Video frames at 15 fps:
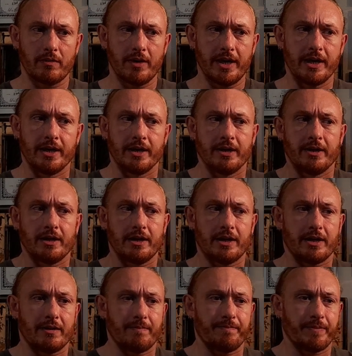it, right?
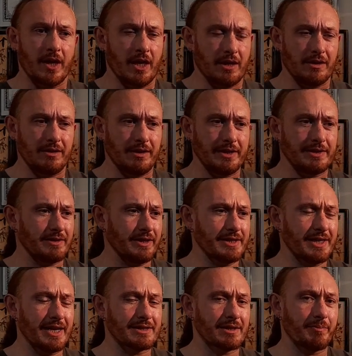Like,
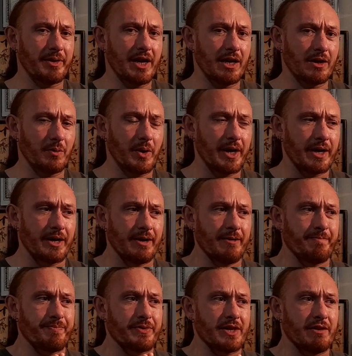let's get something out of the way.
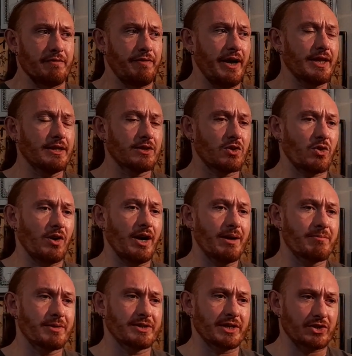Violent
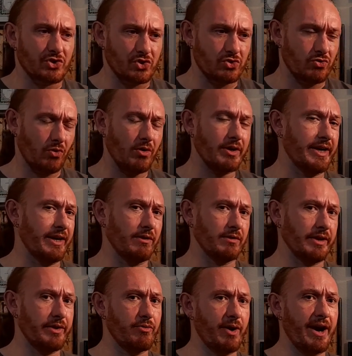crime is
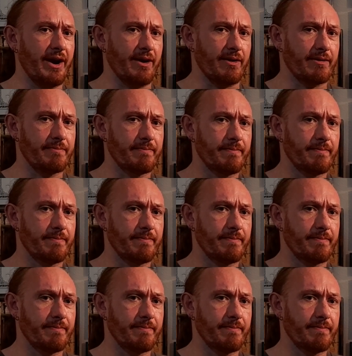extraordinarily rare.